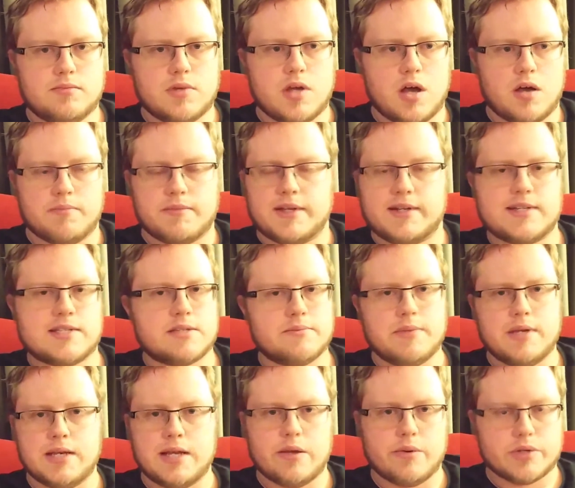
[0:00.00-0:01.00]
That doesn't
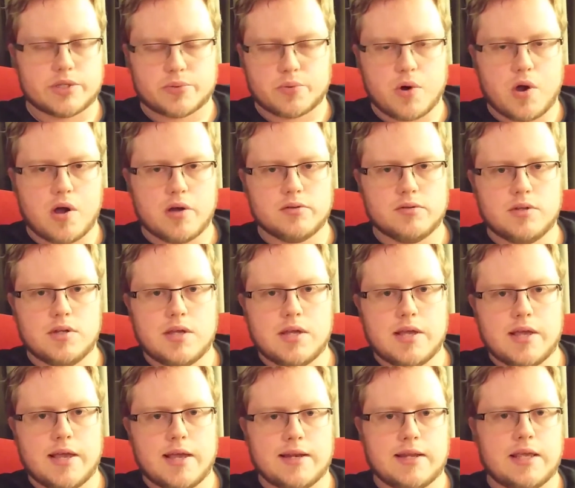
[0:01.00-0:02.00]
mean he was wrong.
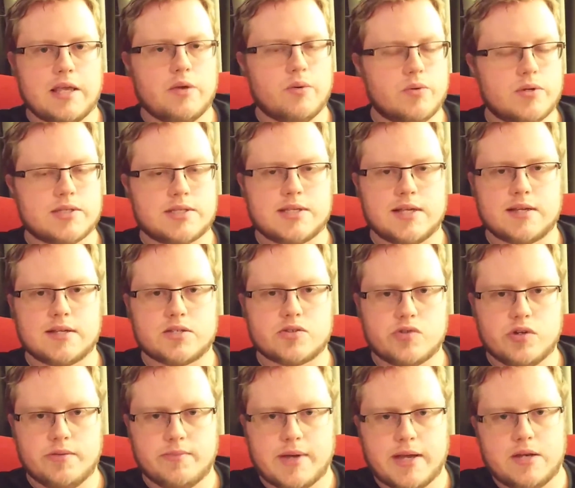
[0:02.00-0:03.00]
And he was the
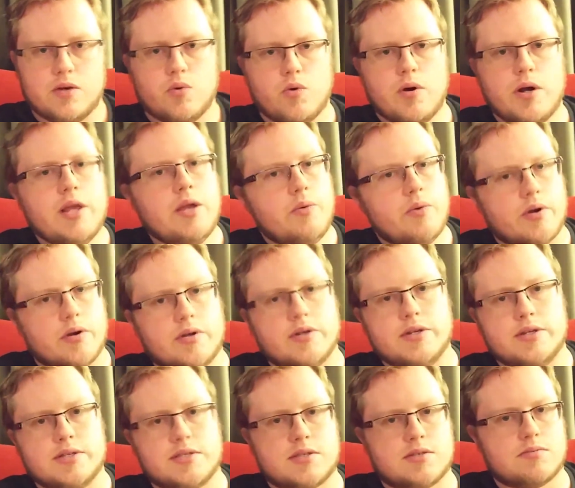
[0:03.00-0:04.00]
extreme minority,
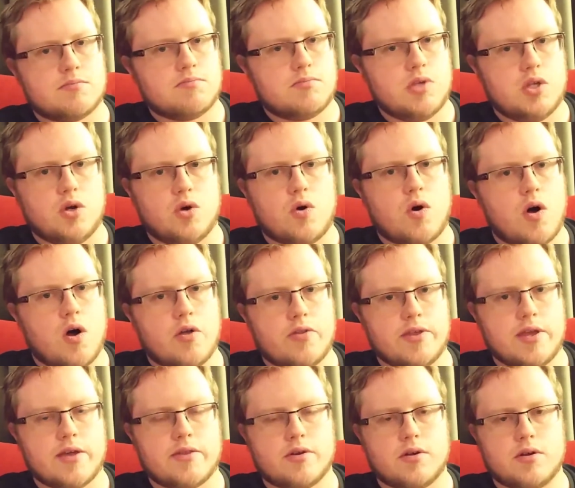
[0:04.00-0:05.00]
whereas, all
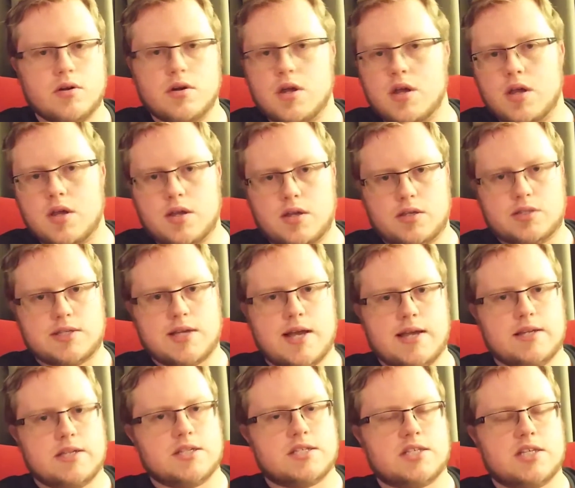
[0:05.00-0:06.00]
the other
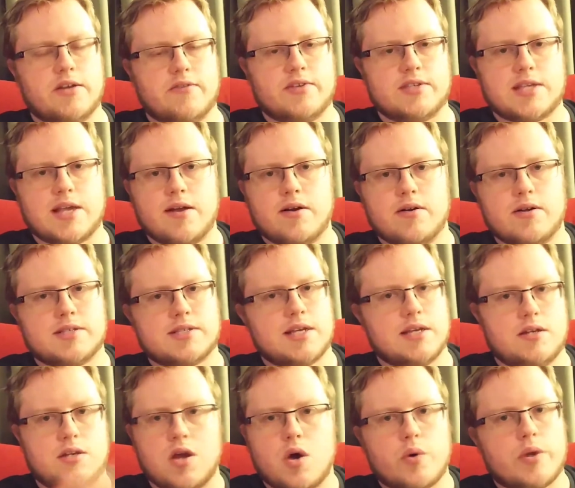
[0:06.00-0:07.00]
scientists of his era
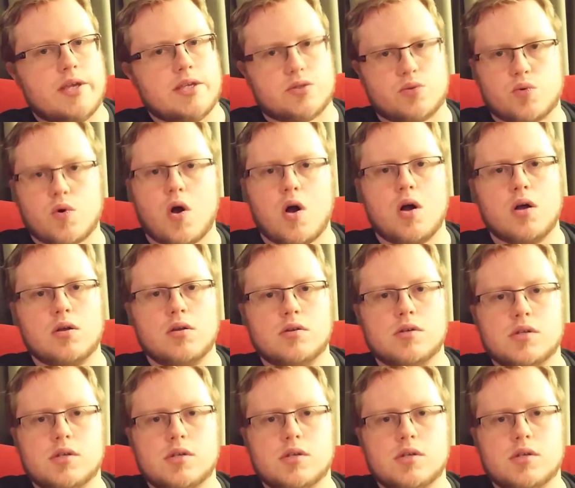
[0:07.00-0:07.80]
said, no, he's wrong.